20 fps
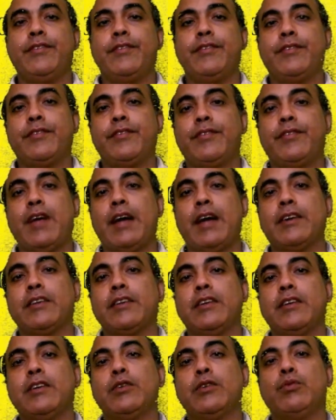
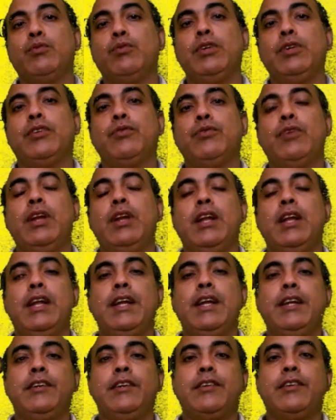factors which will
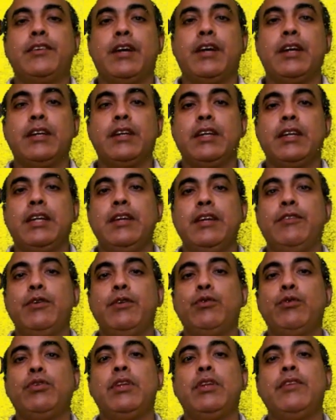in turn give
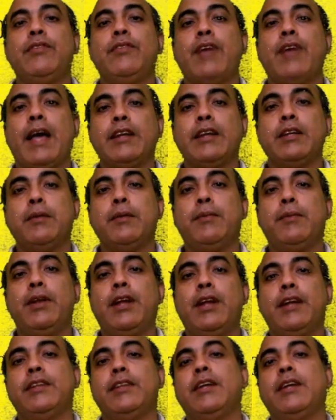you the variable
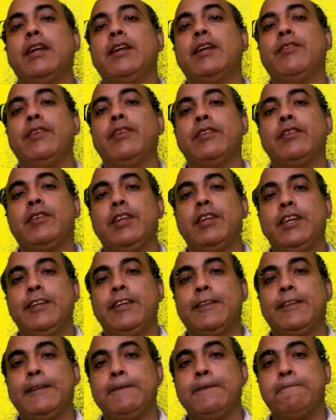under
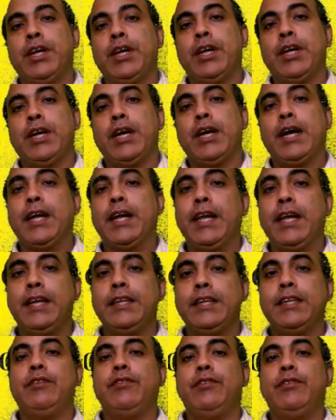investigation.
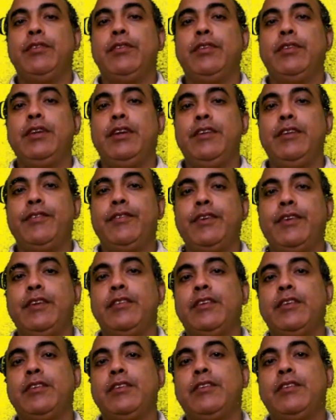Again, the difference
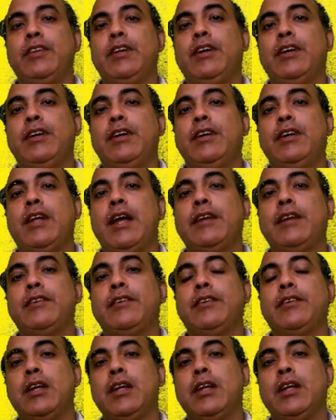is there that
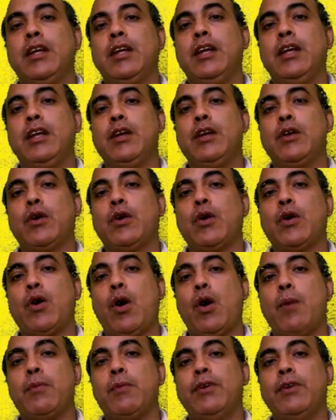in
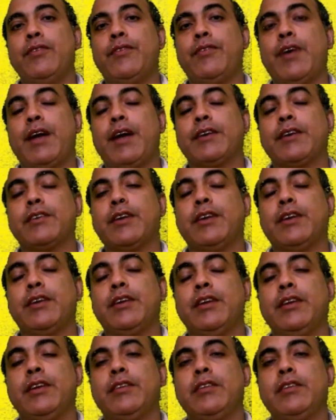common factor
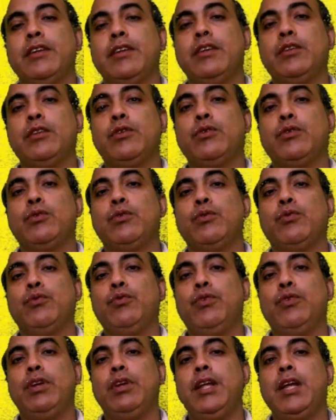analysis,
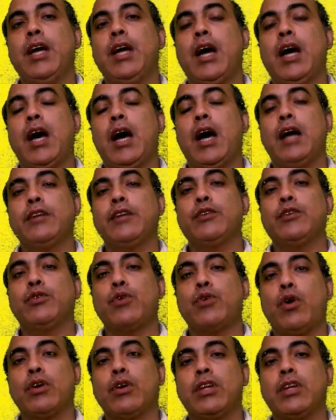we are
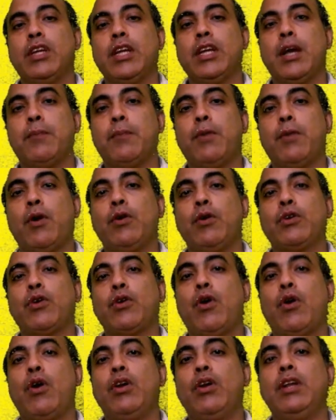talking about
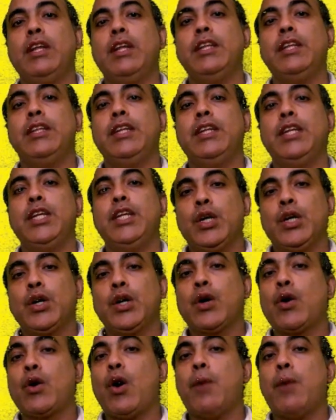only the
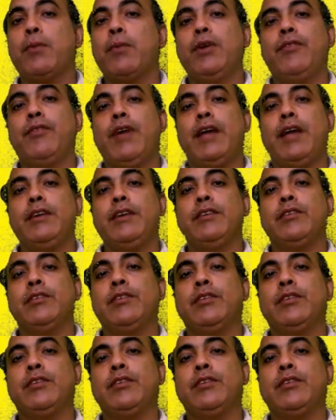common variance.